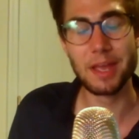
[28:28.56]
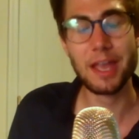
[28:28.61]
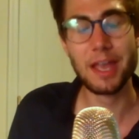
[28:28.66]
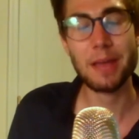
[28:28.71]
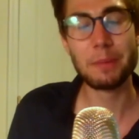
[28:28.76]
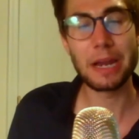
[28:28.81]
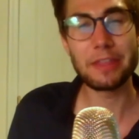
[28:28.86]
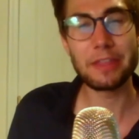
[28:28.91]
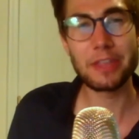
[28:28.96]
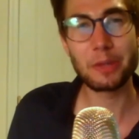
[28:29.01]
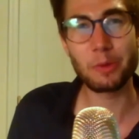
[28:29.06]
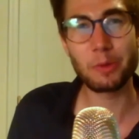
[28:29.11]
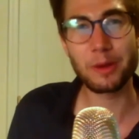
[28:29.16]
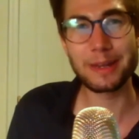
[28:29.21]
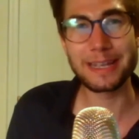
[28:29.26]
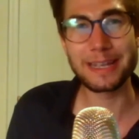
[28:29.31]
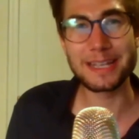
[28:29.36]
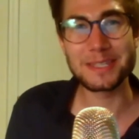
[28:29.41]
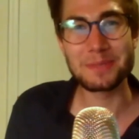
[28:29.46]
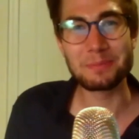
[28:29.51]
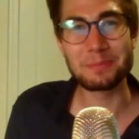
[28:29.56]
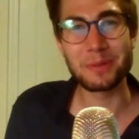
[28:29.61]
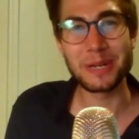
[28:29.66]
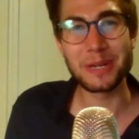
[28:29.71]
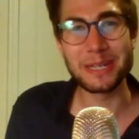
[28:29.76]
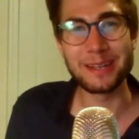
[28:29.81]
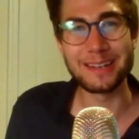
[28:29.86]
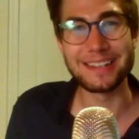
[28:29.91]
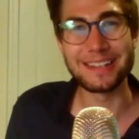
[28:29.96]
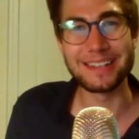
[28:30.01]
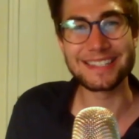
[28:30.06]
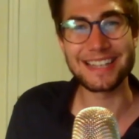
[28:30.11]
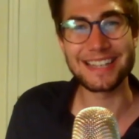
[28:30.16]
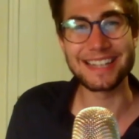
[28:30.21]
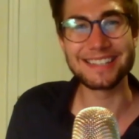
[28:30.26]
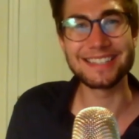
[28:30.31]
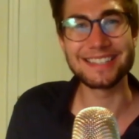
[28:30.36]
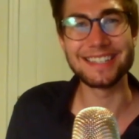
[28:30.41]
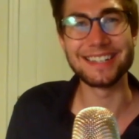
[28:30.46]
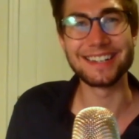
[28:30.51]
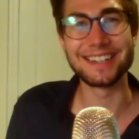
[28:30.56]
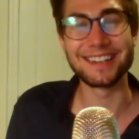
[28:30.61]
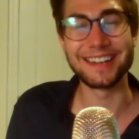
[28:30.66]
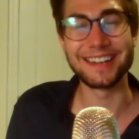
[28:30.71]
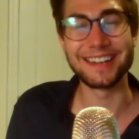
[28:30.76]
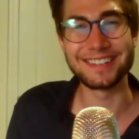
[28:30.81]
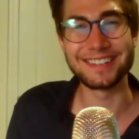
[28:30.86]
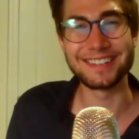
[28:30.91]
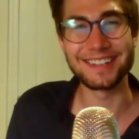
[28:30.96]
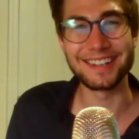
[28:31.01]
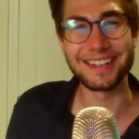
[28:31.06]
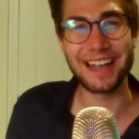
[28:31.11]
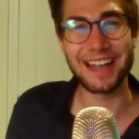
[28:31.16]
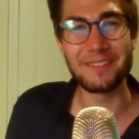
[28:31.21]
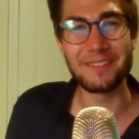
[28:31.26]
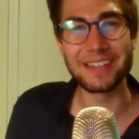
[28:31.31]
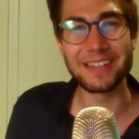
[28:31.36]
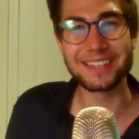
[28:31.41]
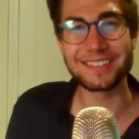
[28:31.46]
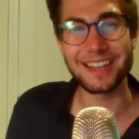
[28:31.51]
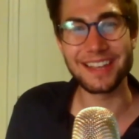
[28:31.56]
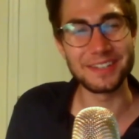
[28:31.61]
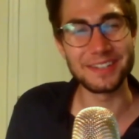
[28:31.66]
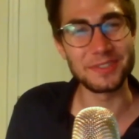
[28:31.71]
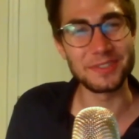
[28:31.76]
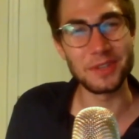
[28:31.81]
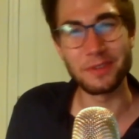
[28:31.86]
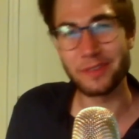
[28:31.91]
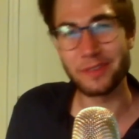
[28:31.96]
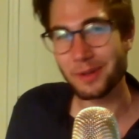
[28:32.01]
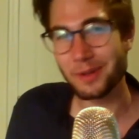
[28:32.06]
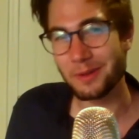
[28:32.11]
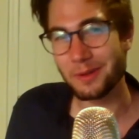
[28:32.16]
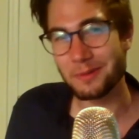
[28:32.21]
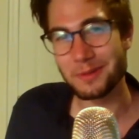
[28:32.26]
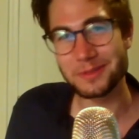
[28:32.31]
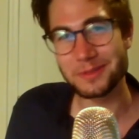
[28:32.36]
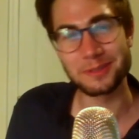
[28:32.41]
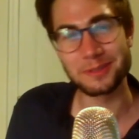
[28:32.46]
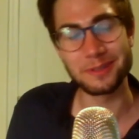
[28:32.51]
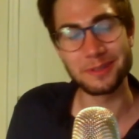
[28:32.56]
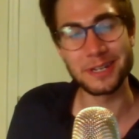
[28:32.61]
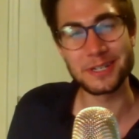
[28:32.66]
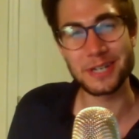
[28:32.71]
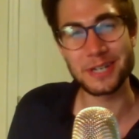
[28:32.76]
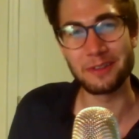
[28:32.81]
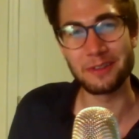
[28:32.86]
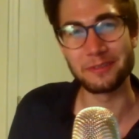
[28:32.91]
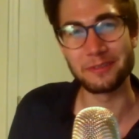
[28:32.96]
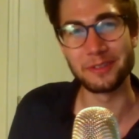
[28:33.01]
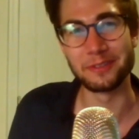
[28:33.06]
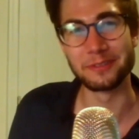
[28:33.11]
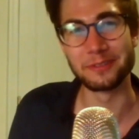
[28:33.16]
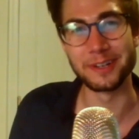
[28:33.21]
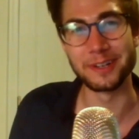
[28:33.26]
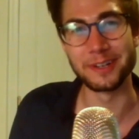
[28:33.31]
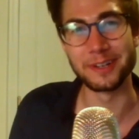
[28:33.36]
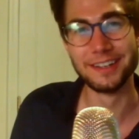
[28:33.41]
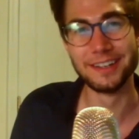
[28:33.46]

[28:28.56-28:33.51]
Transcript: But I think we're going to get some pretty good insights here, and I'm excited. So if anyone wants to reach out, feel free.